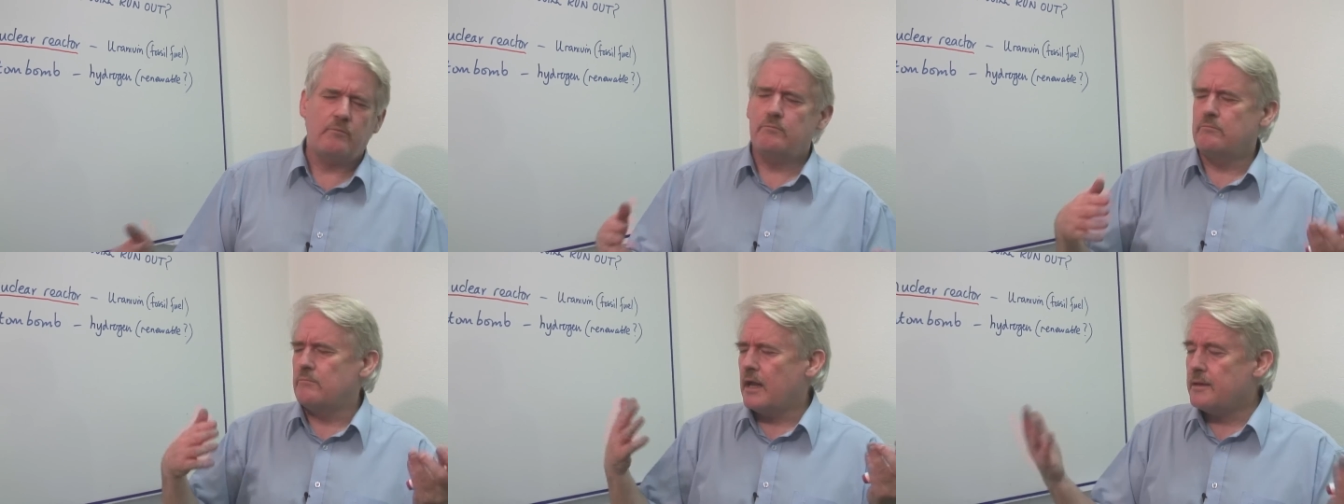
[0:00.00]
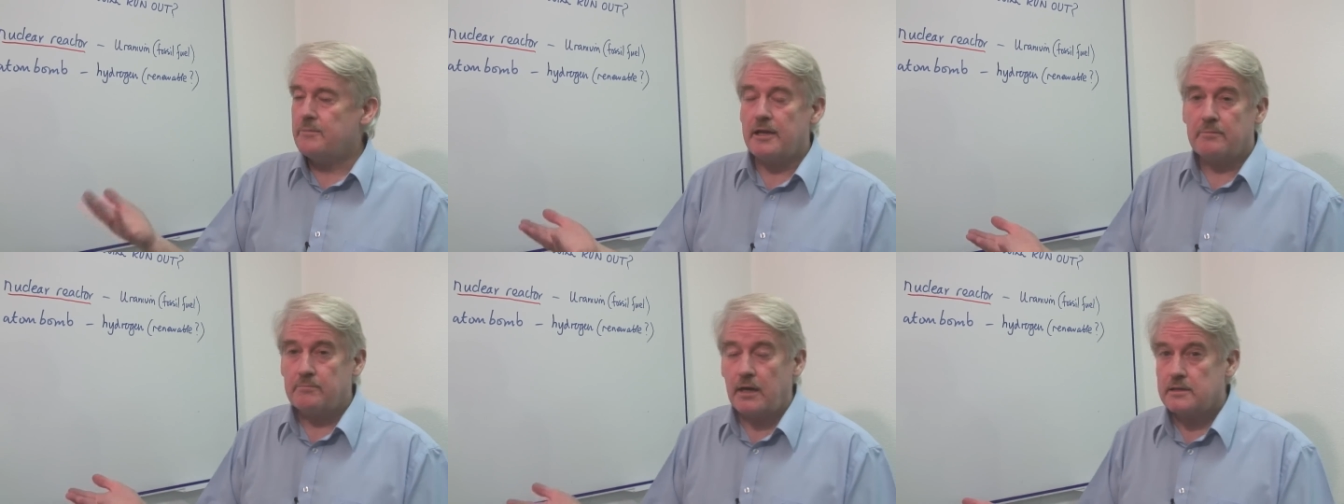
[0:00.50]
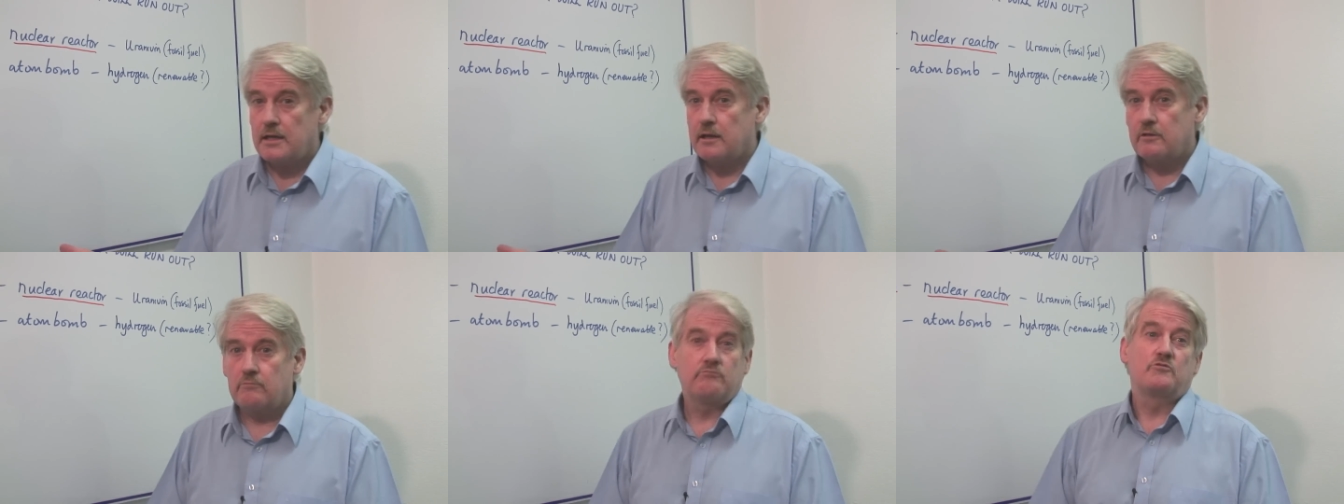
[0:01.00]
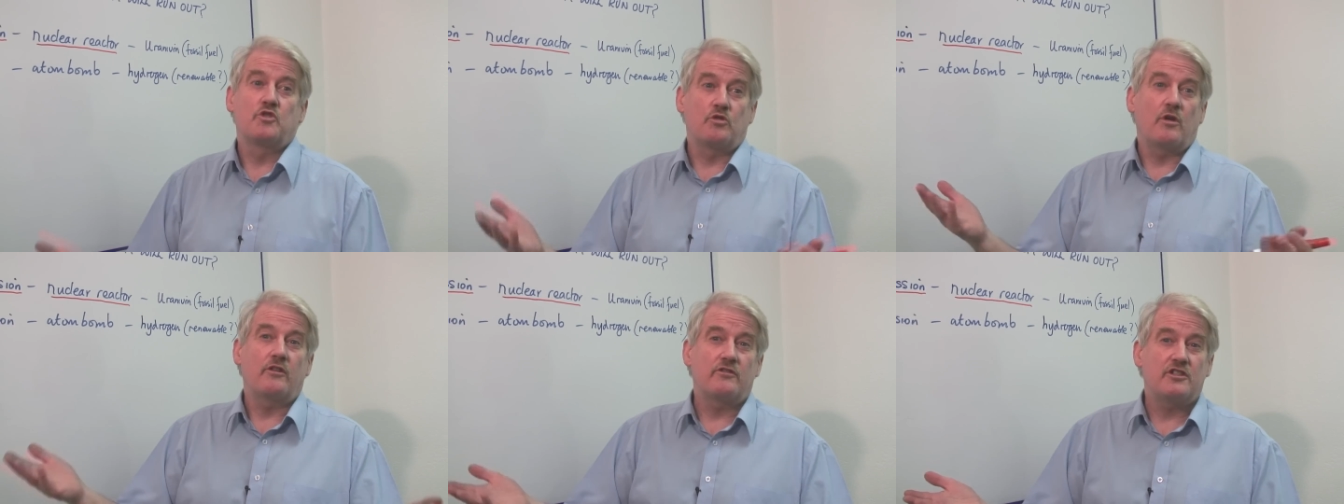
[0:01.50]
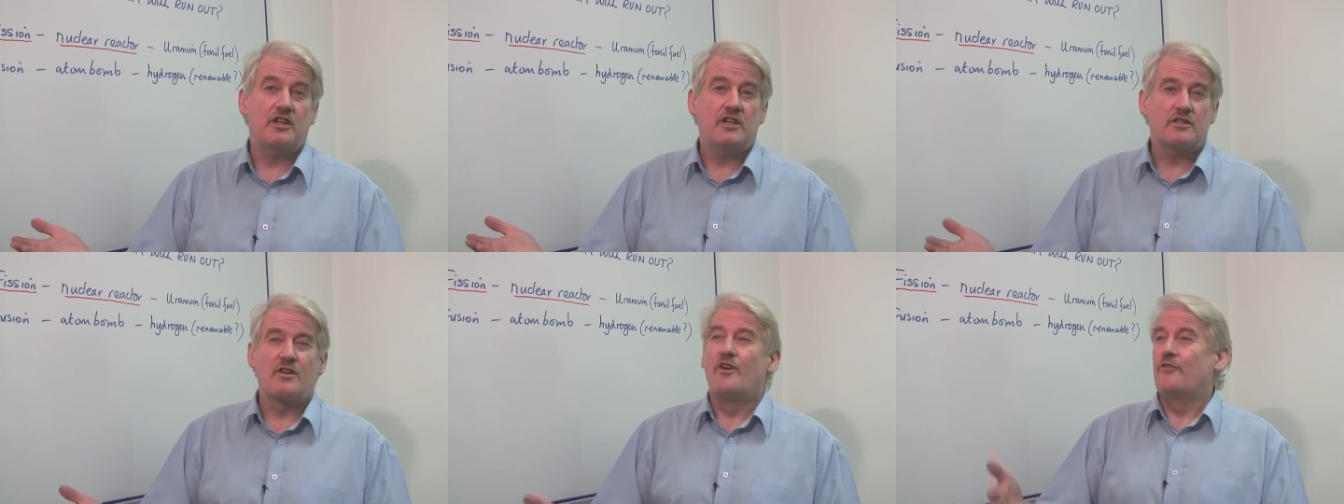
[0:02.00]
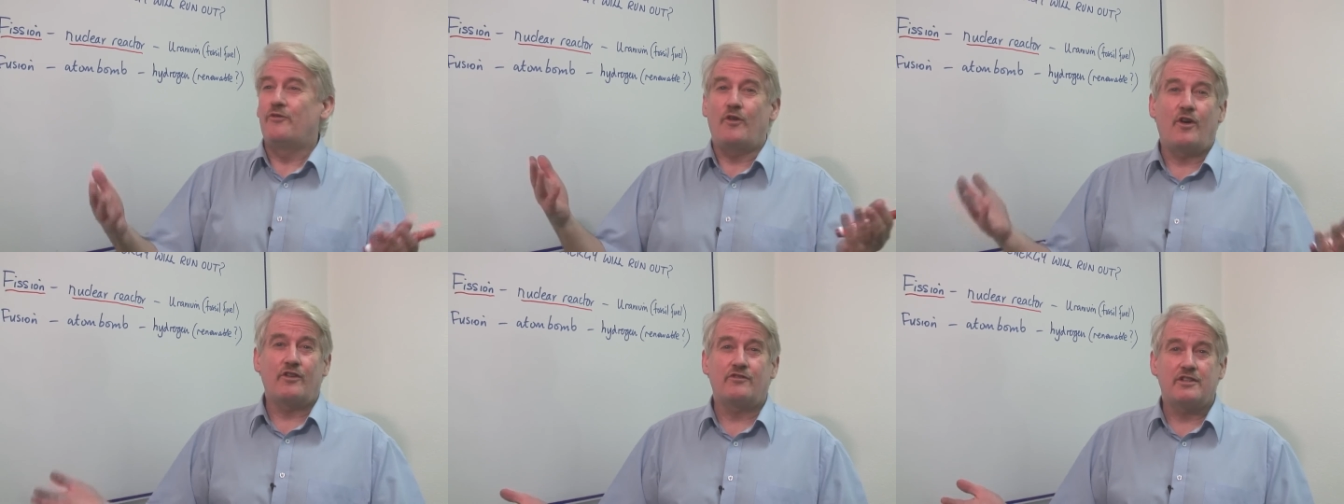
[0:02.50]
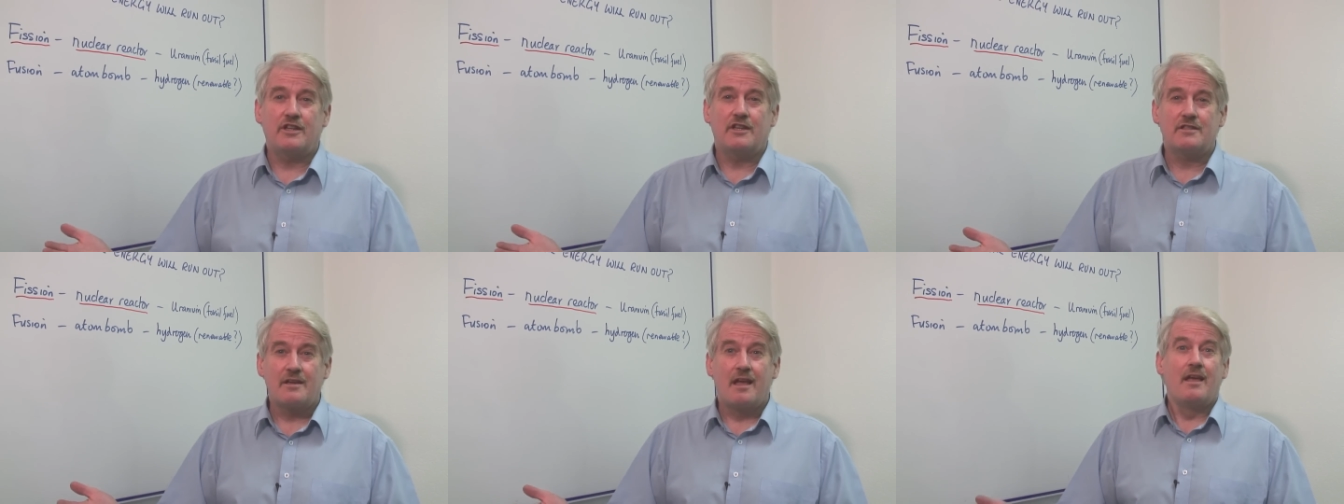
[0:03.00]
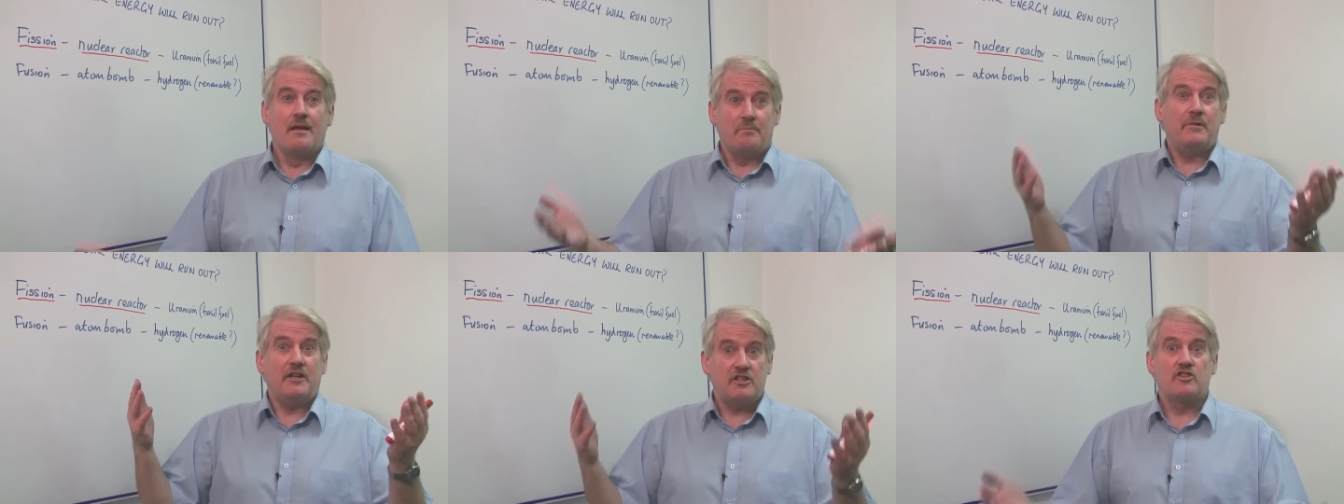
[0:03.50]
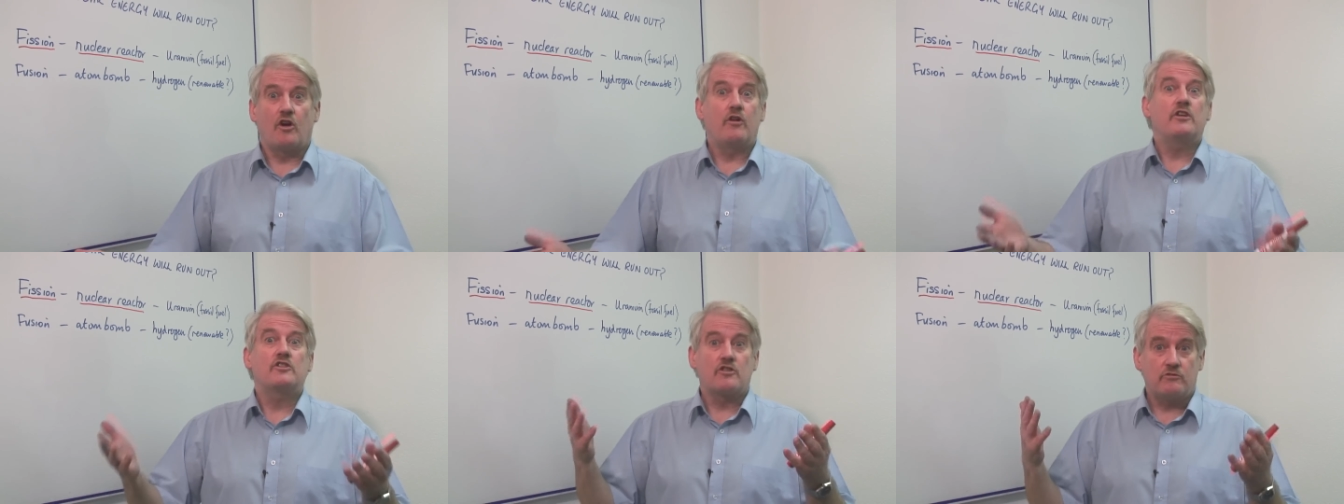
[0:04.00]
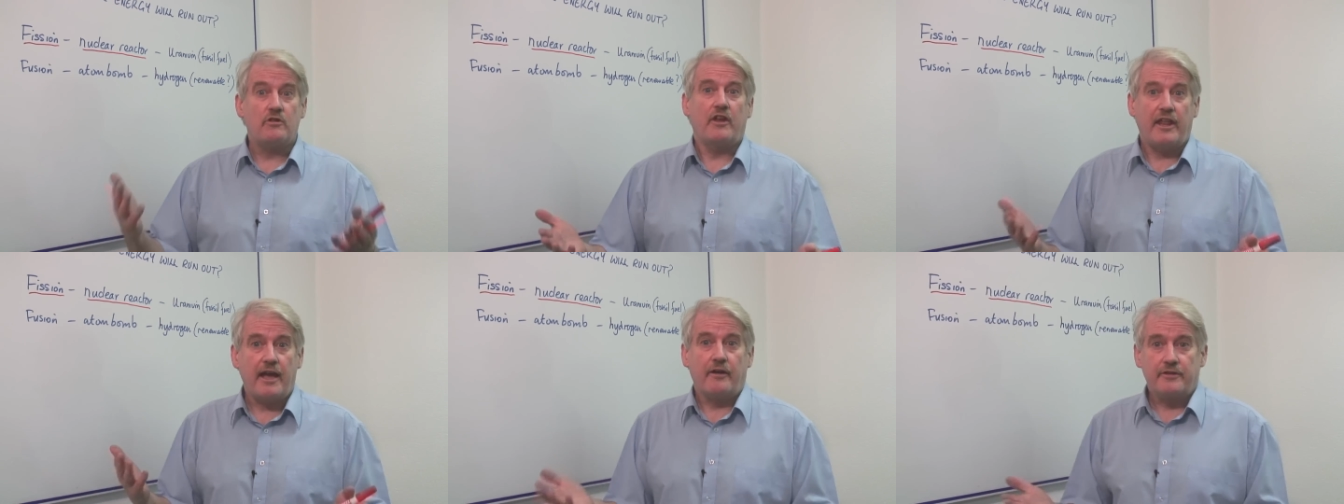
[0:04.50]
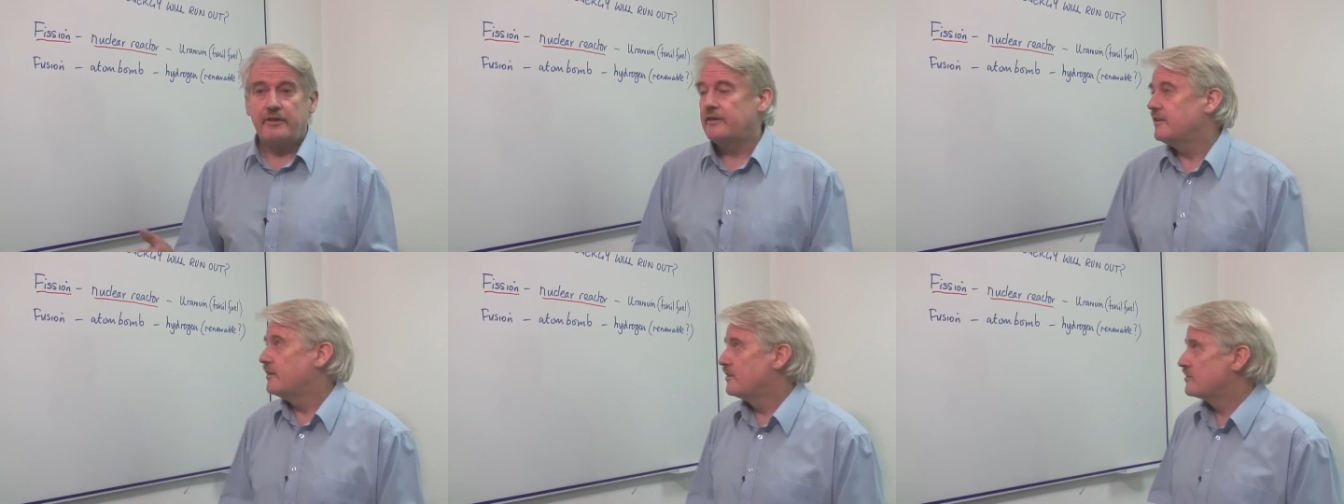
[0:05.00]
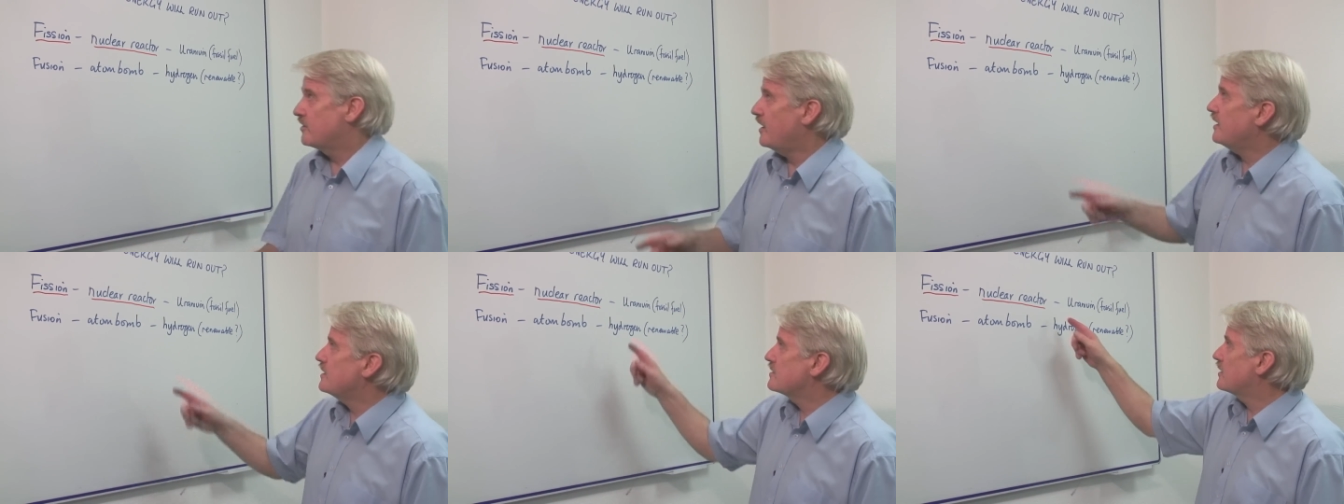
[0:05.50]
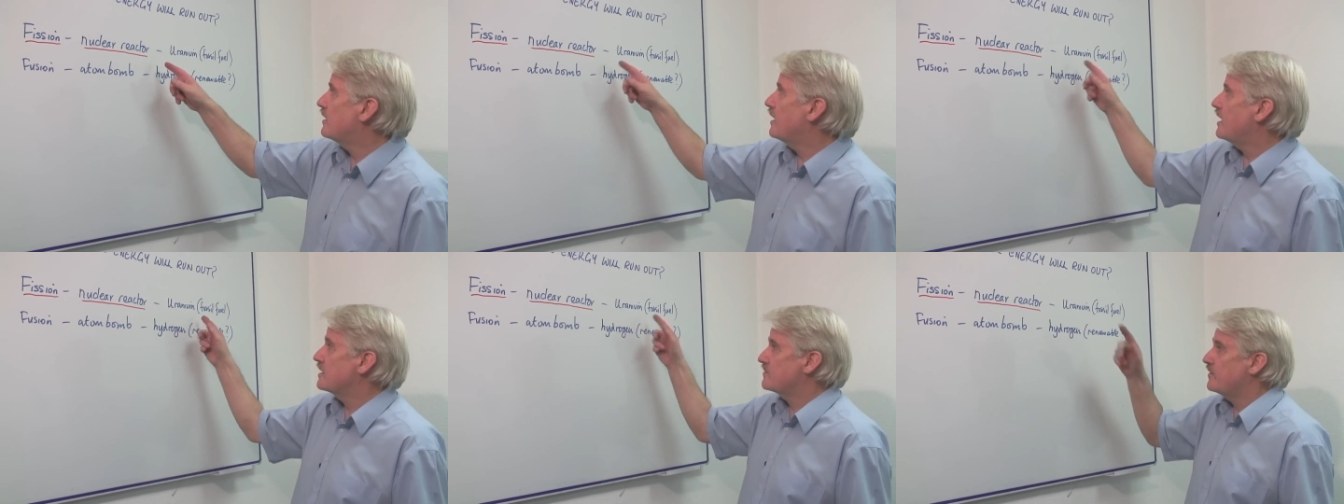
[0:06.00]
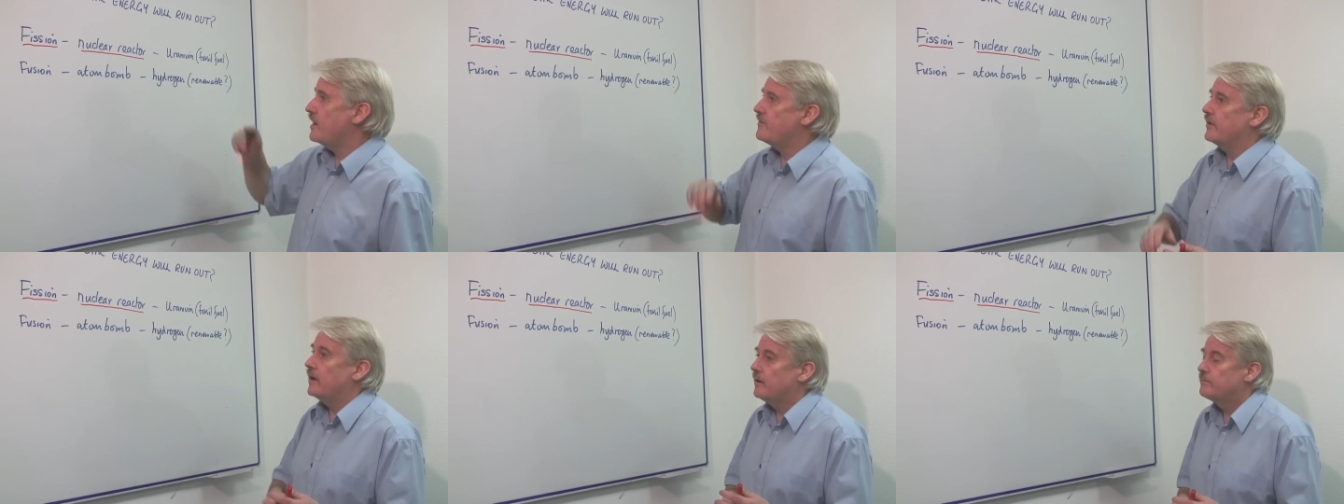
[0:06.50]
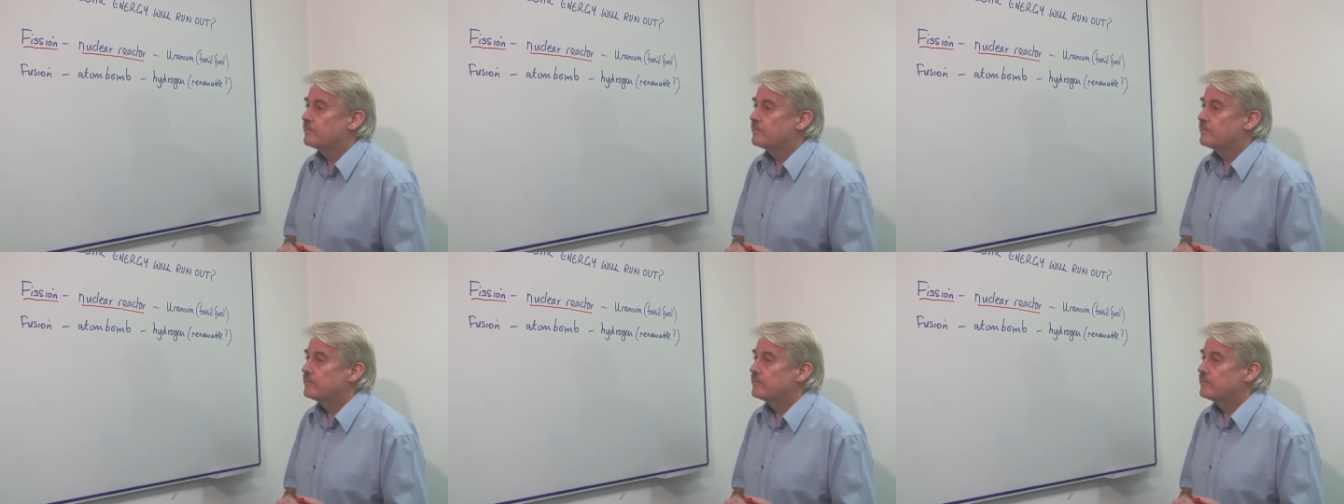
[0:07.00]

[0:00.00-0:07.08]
Maybe it might take 200 years, 400 years, but it's going to run out. So that isn't going to last forever.